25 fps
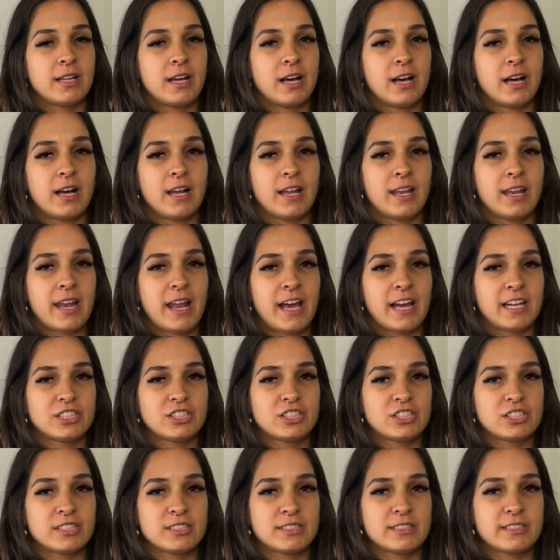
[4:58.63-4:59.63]

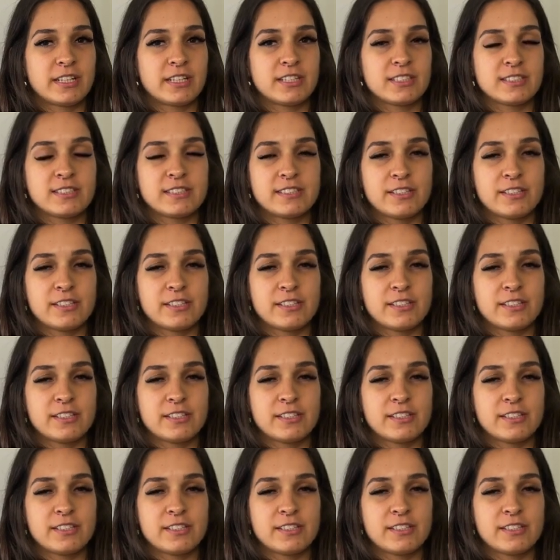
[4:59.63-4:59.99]
lashes that are